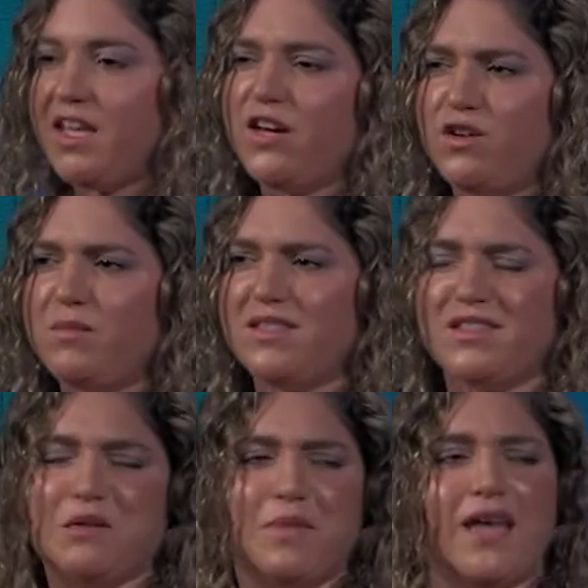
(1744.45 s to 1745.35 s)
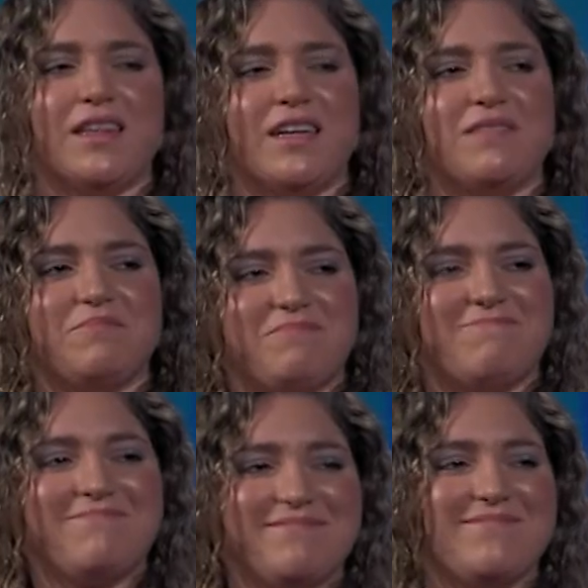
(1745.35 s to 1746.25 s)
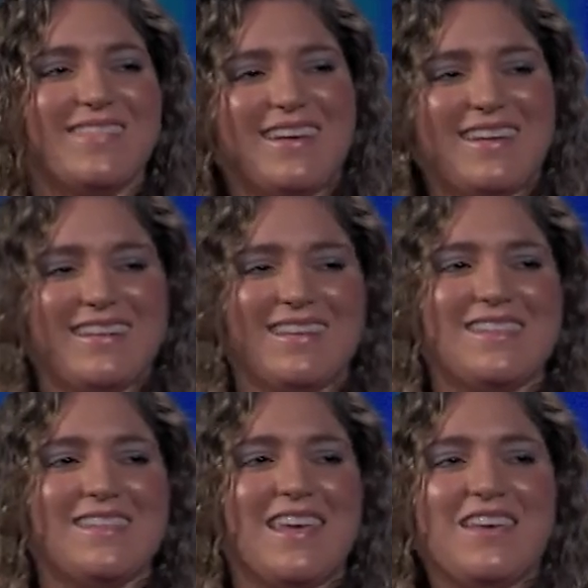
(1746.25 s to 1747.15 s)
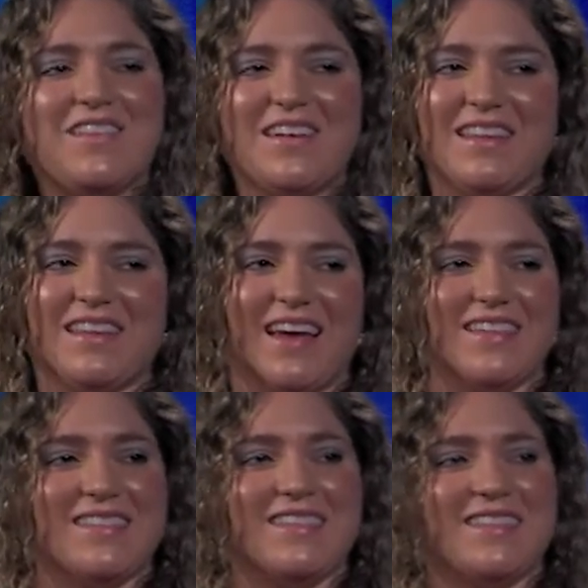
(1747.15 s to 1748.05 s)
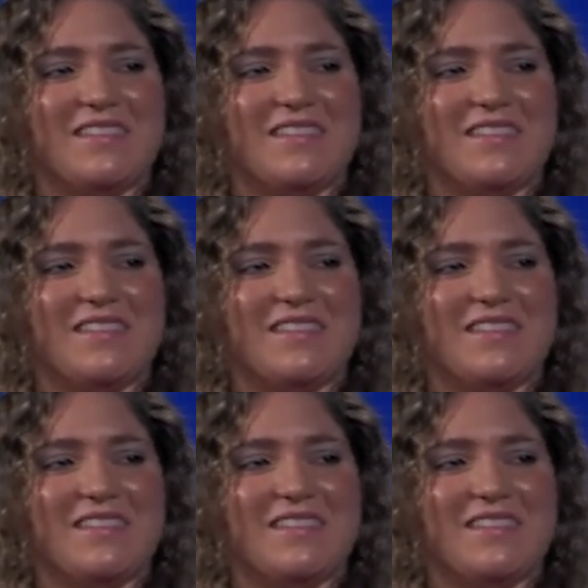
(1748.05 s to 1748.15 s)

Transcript: hearing me sing badly. Let's take a look at the next.